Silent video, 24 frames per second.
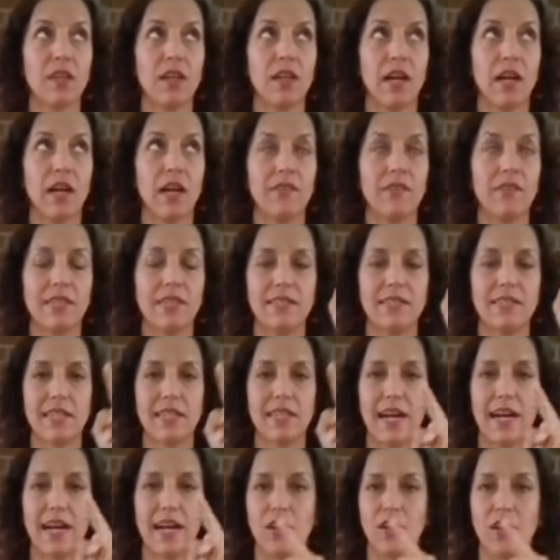and then
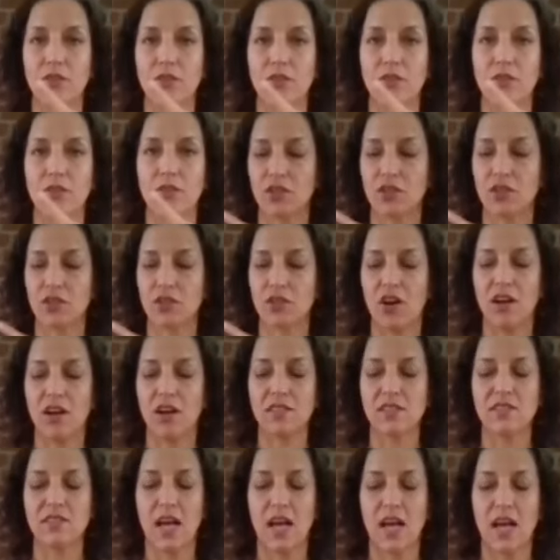down and
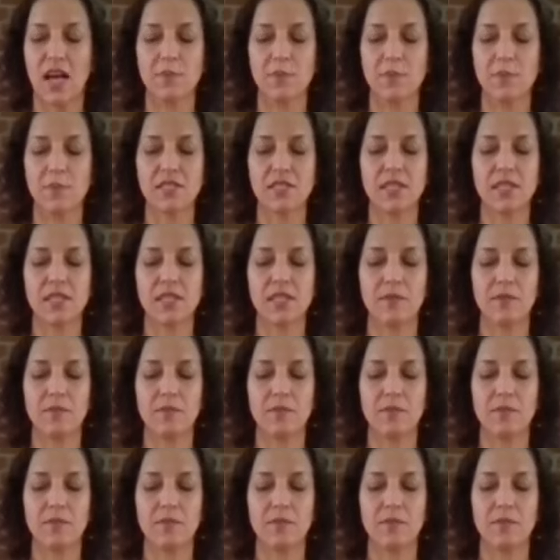across opposite.